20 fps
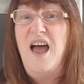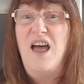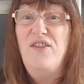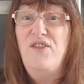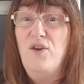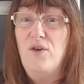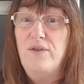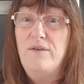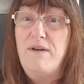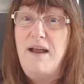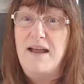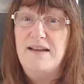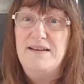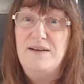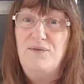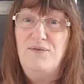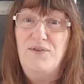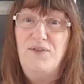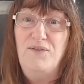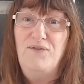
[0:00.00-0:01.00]
I thought they're
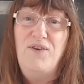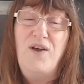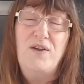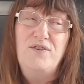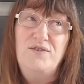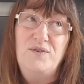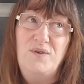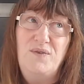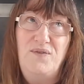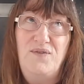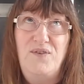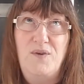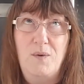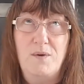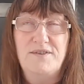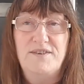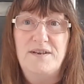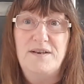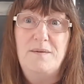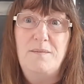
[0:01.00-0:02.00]
ideal for the phone. So if you
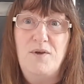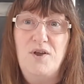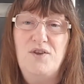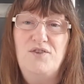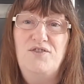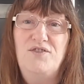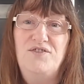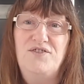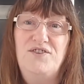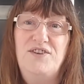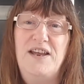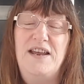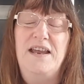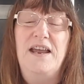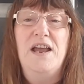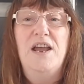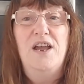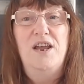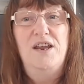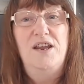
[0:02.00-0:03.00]
was in an
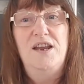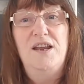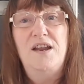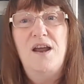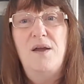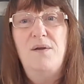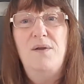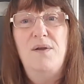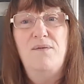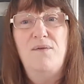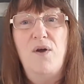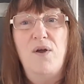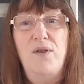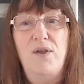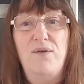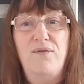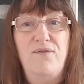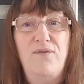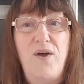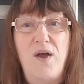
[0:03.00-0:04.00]
emergency, you know, you've got
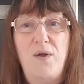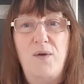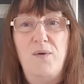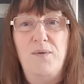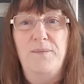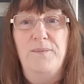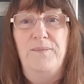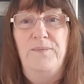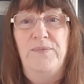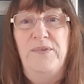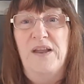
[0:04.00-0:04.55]
your phone,